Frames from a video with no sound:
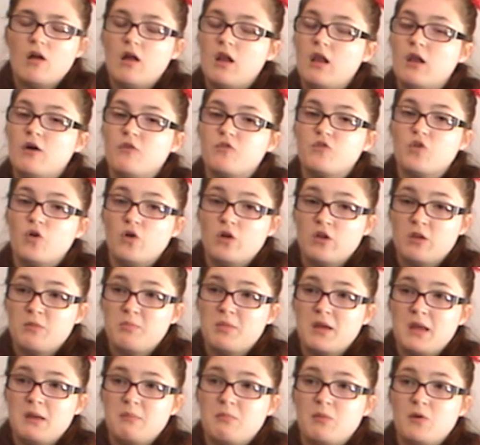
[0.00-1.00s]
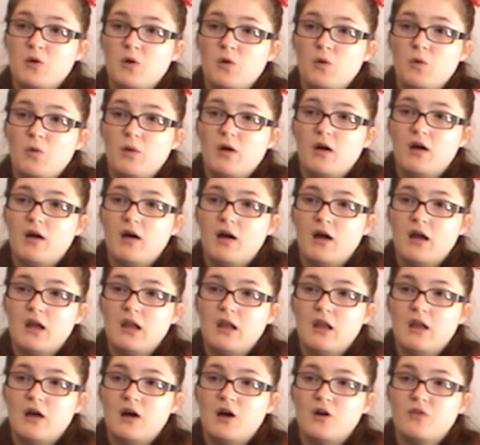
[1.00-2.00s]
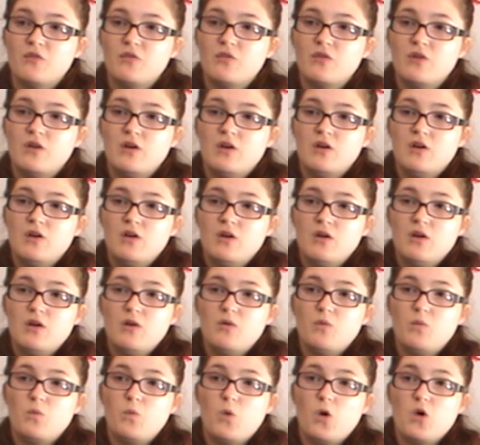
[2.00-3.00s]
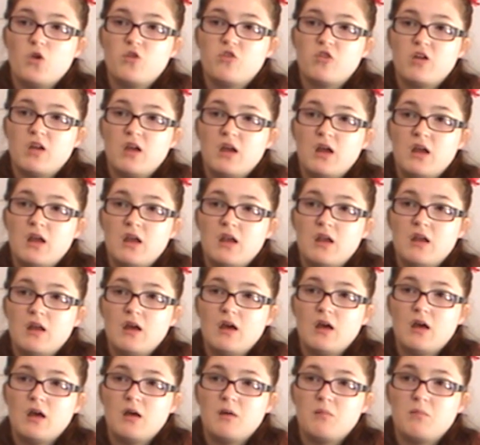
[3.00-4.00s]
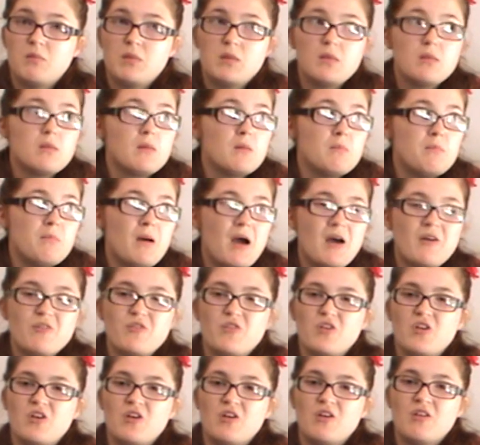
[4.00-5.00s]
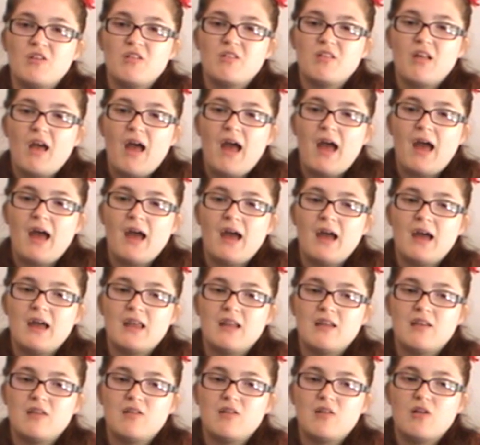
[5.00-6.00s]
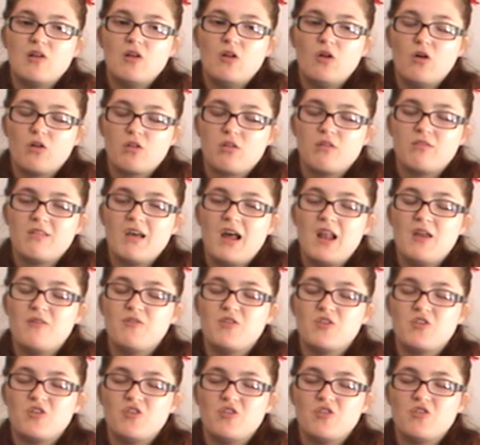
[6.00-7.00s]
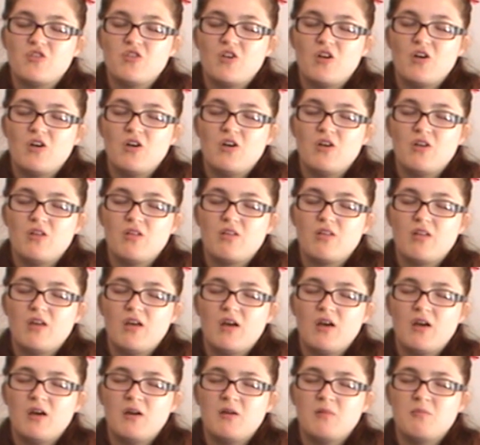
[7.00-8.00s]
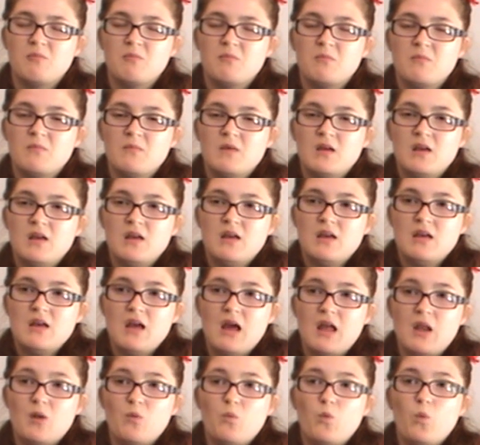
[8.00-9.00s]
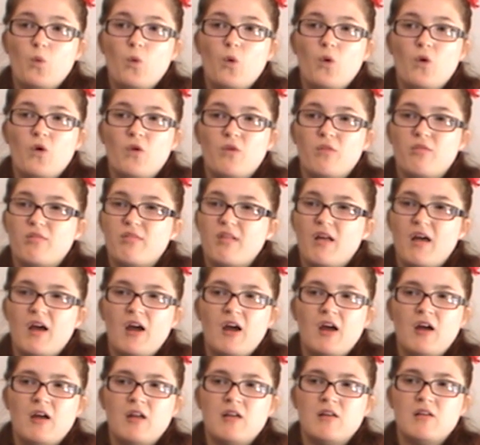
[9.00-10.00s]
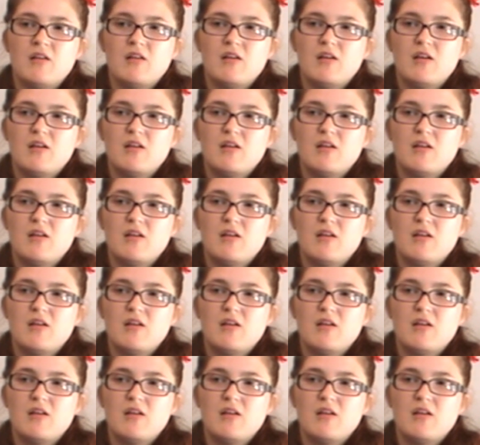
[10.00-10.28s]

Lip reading: know, I love talking to people. I love watching the BAFTAs and lots of television shows and awards, and